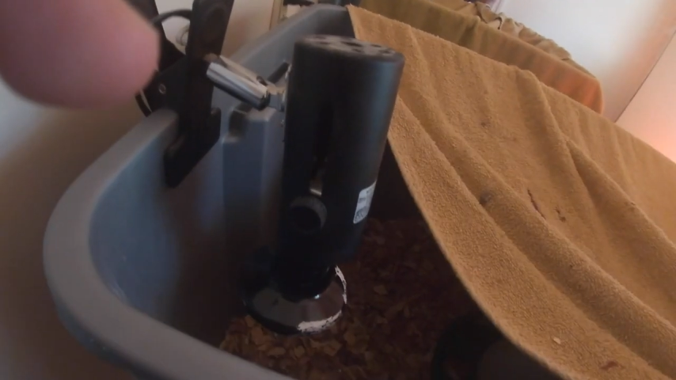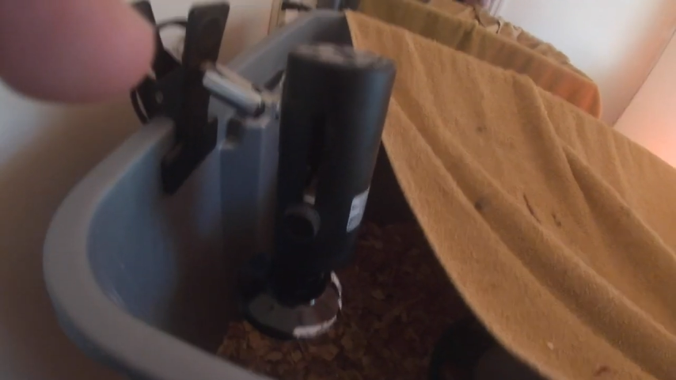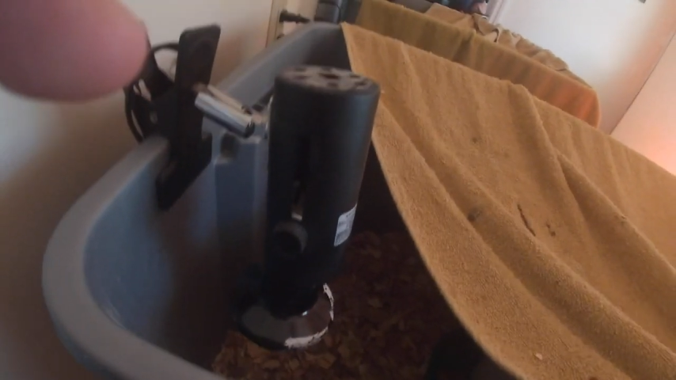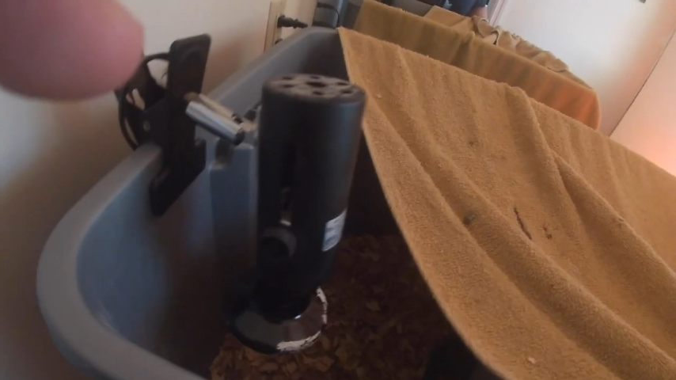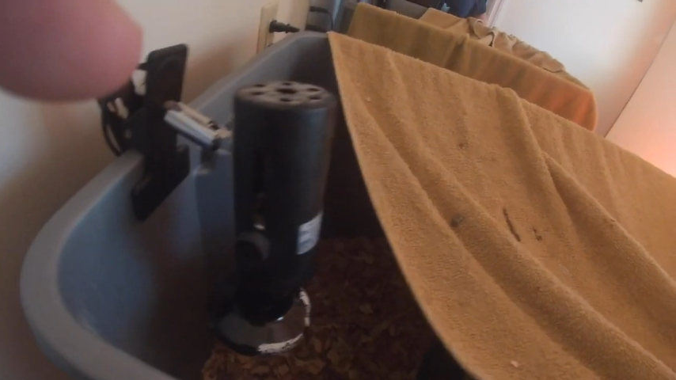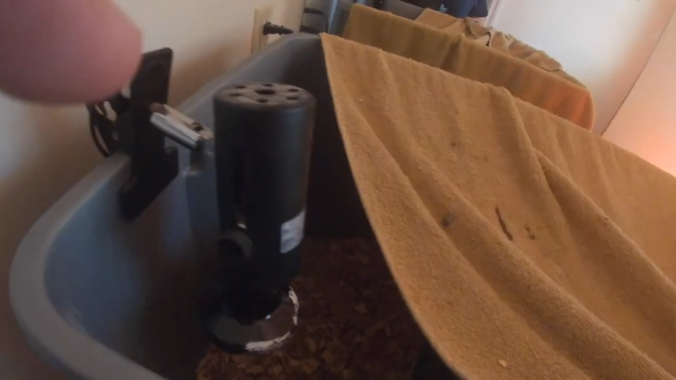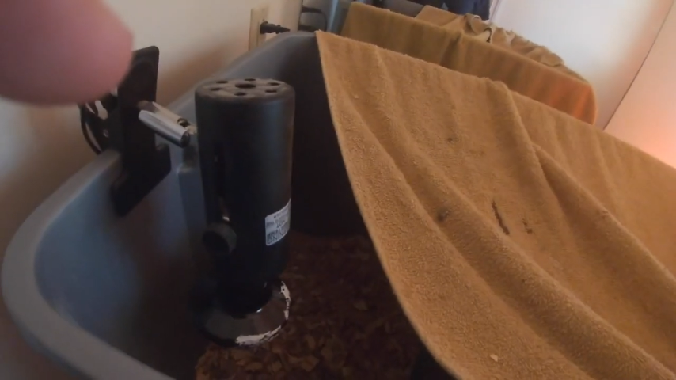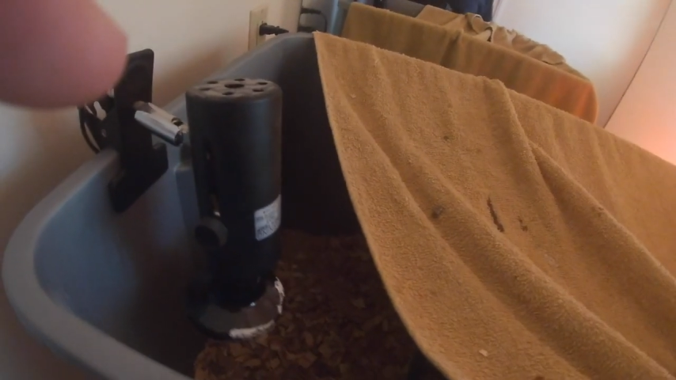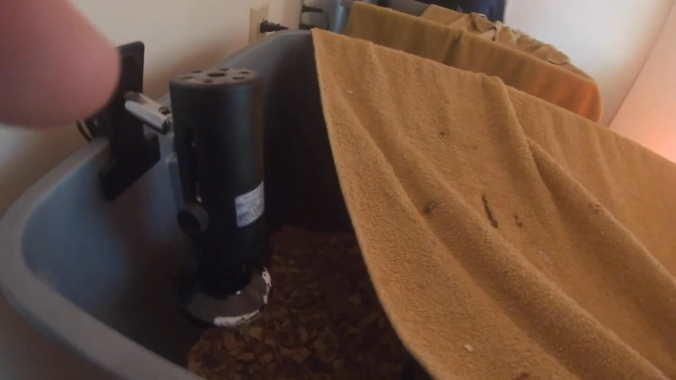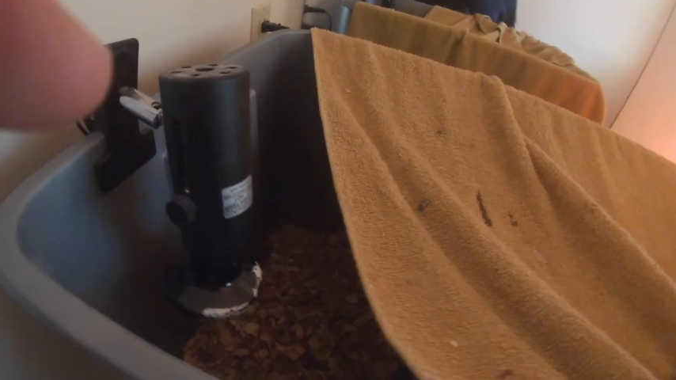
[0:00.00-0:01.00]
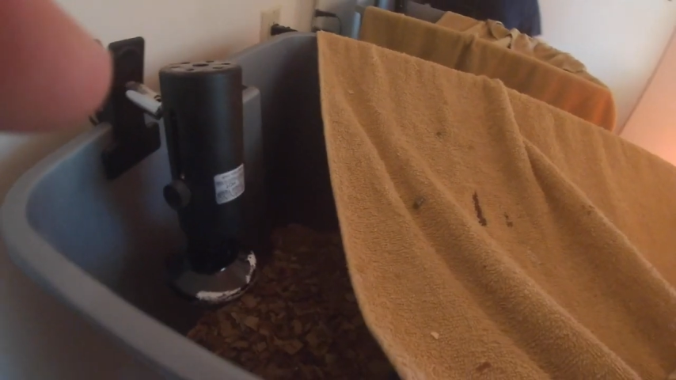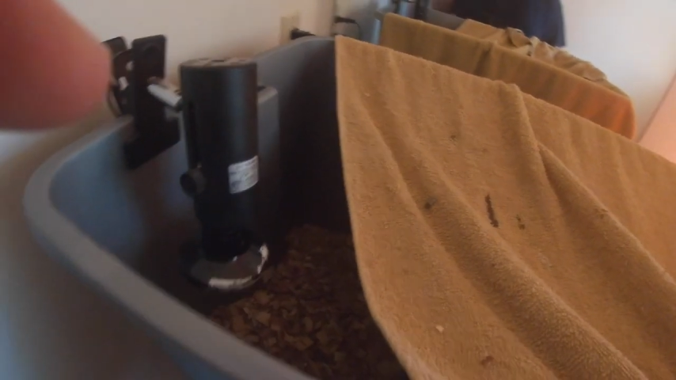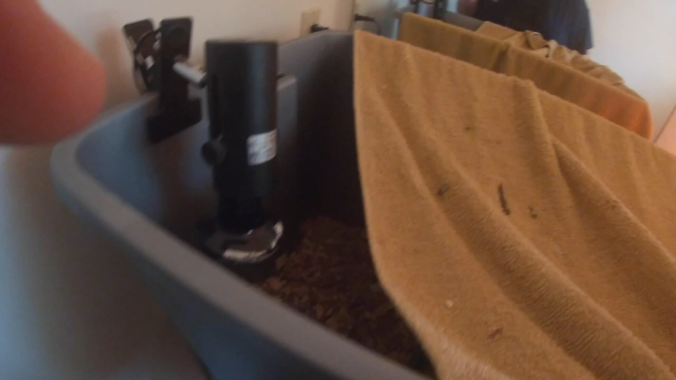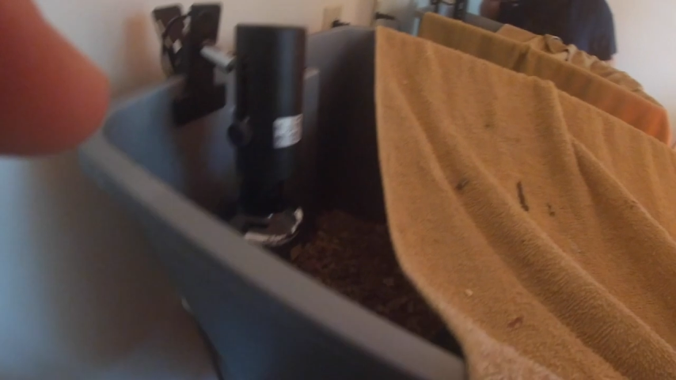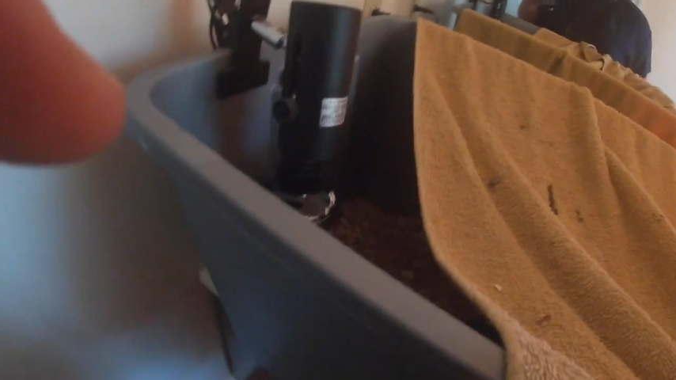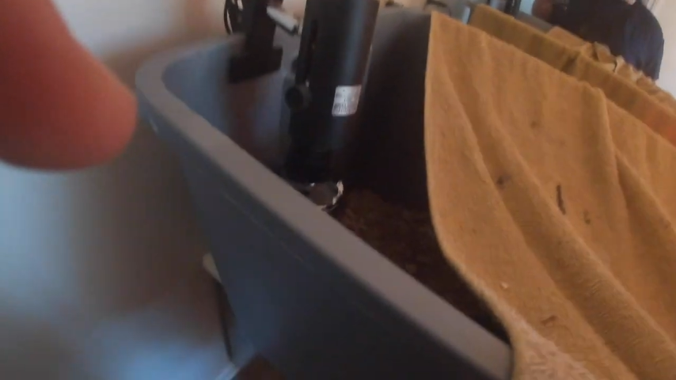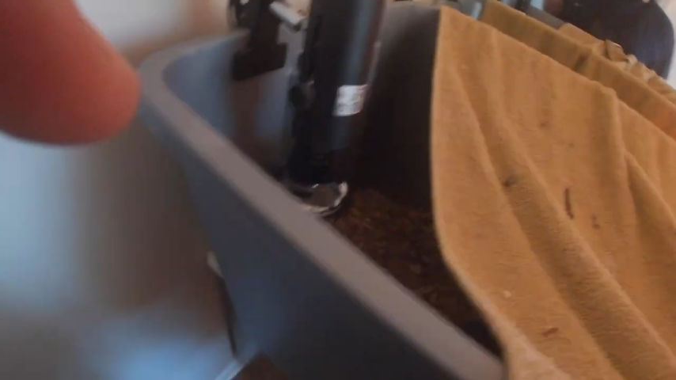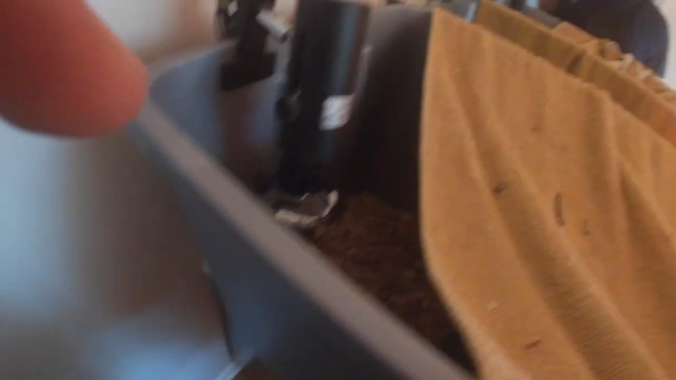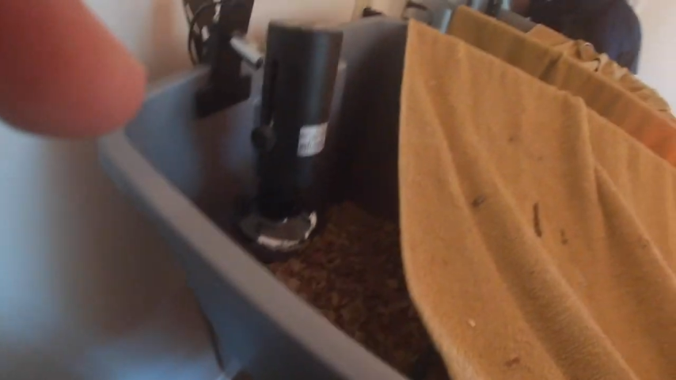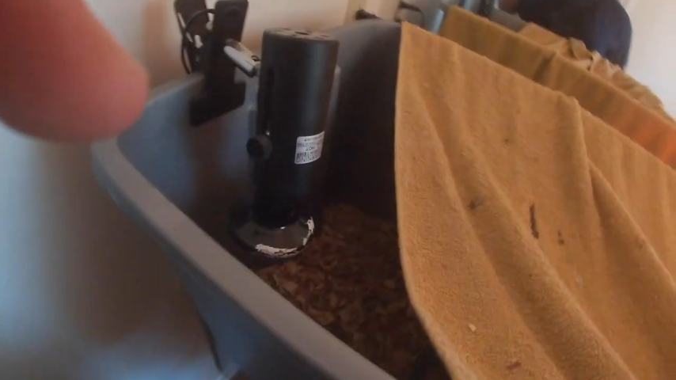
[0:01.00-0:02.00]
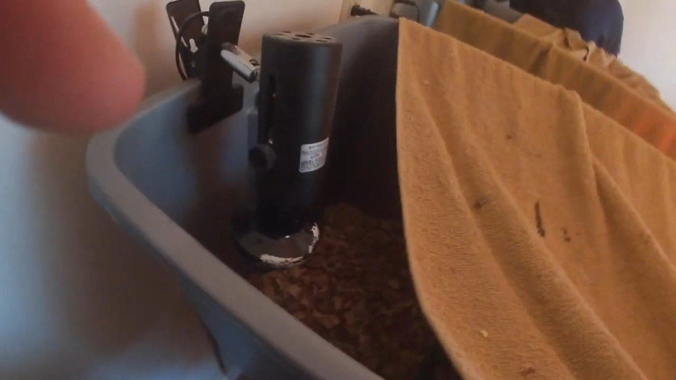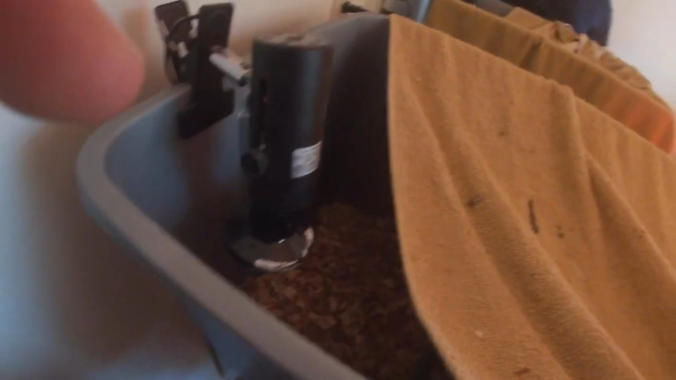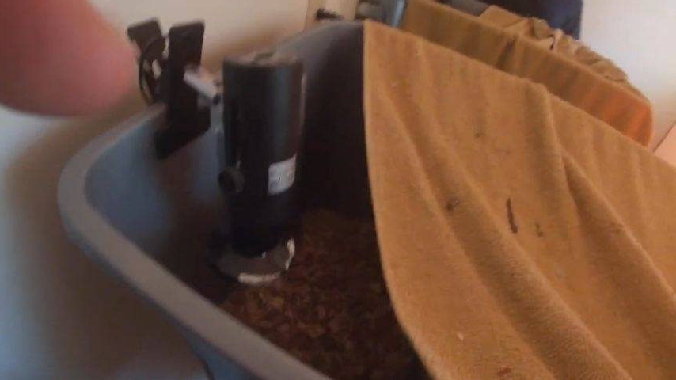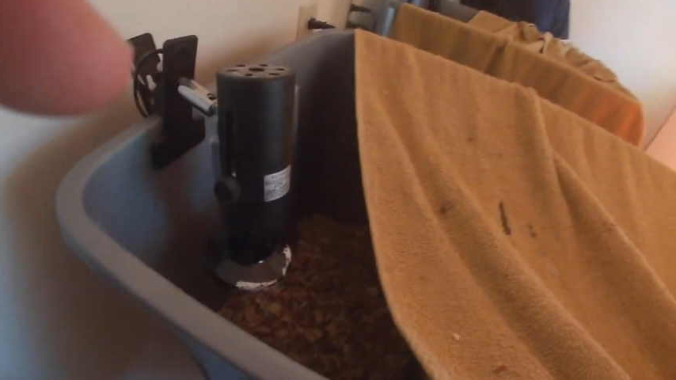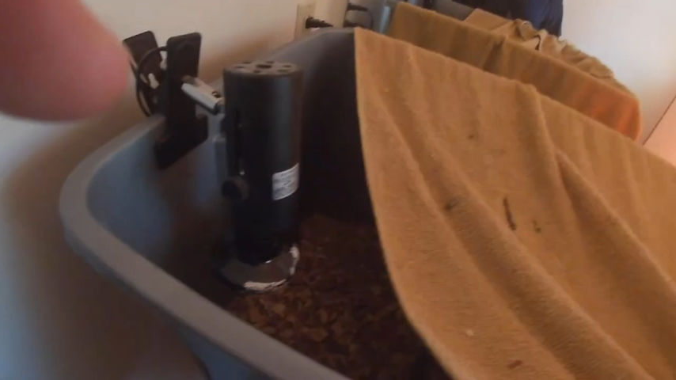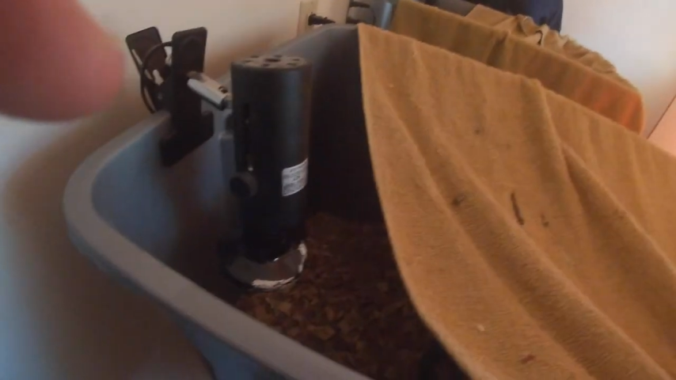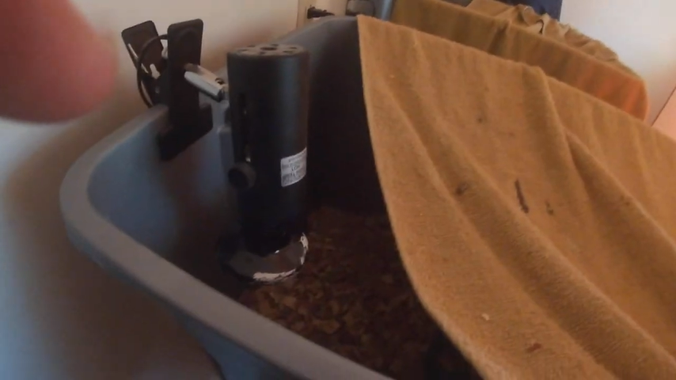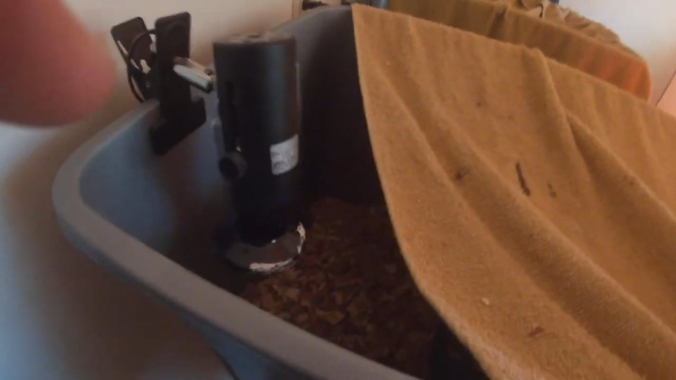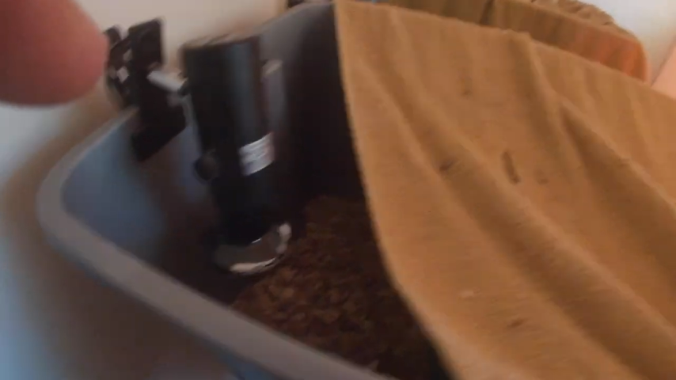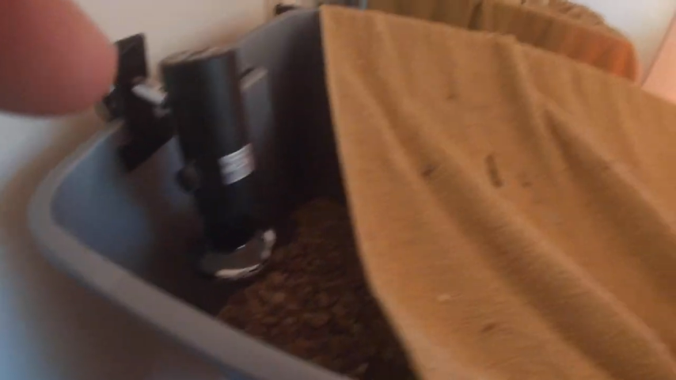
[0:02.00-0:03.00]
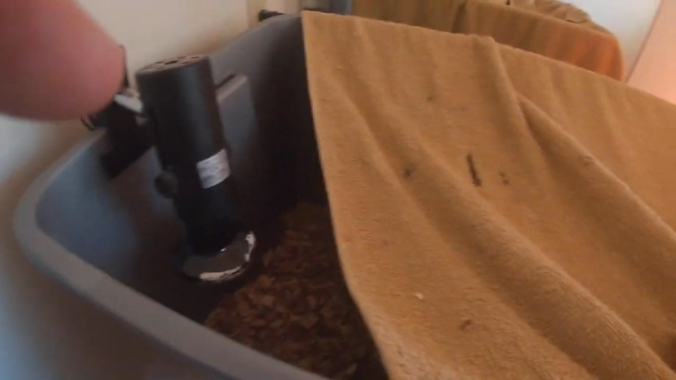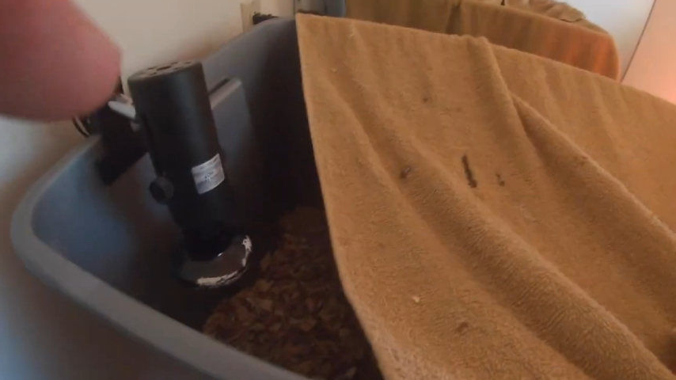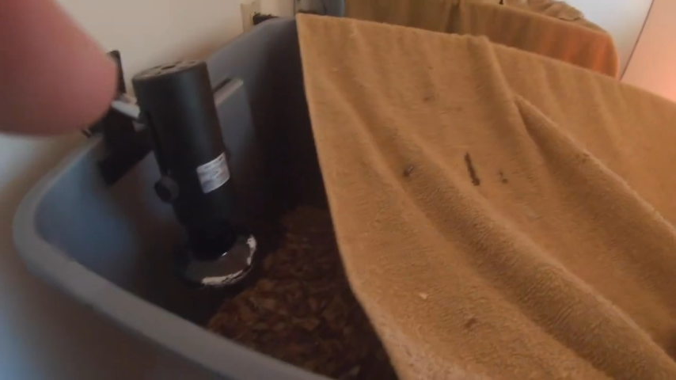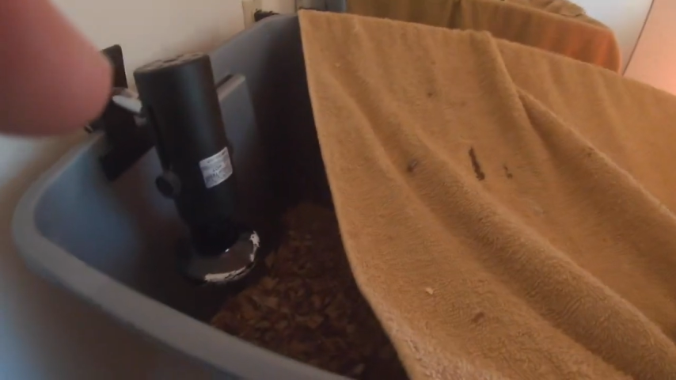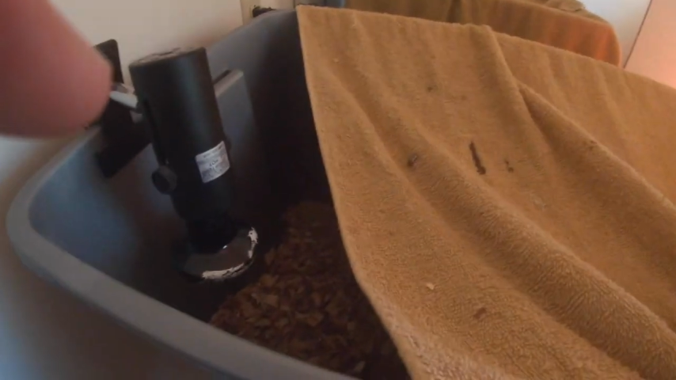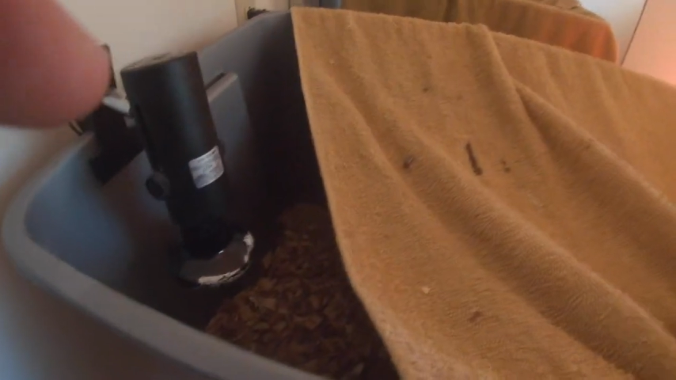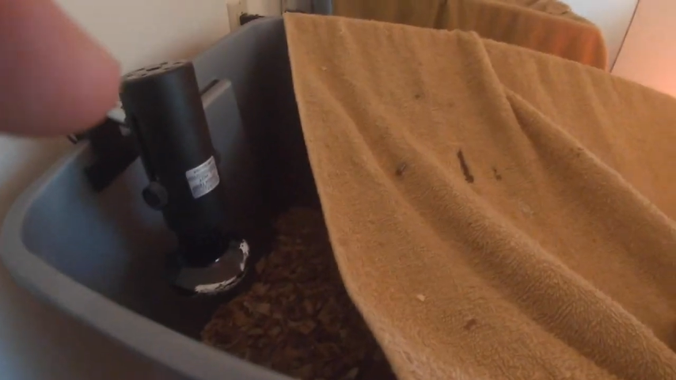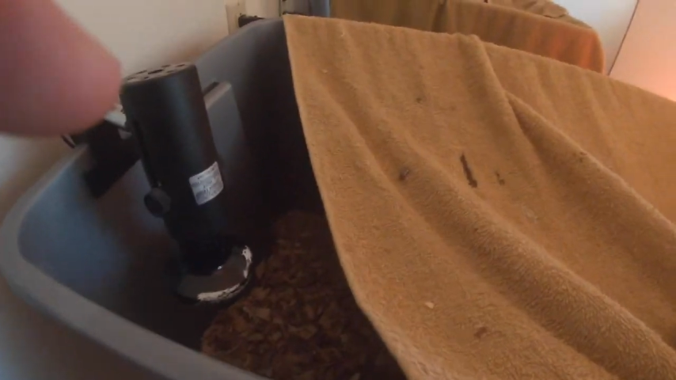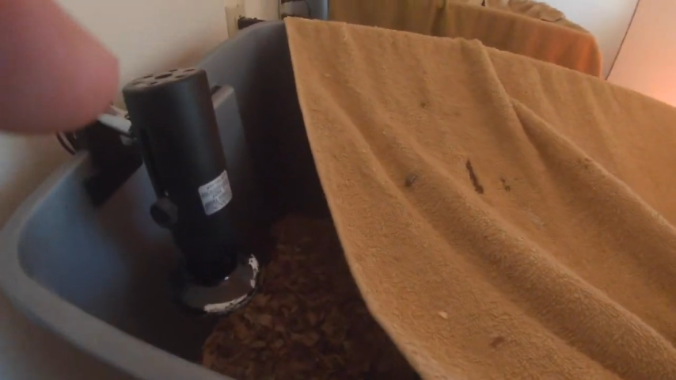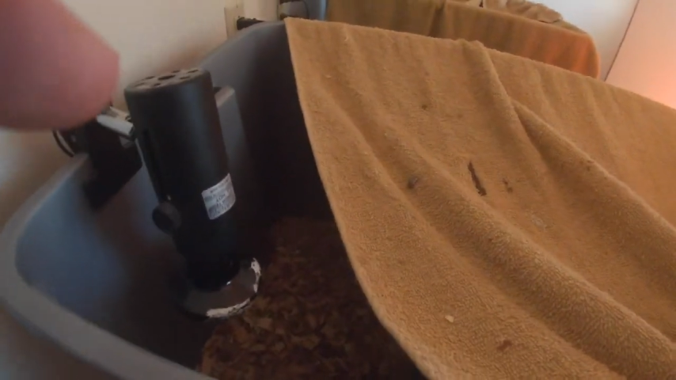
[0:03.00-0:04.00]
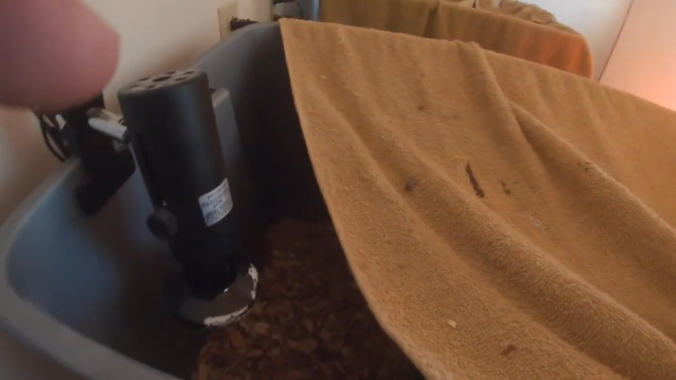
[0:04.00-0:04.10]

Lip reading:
Nobody's mouth can be seen.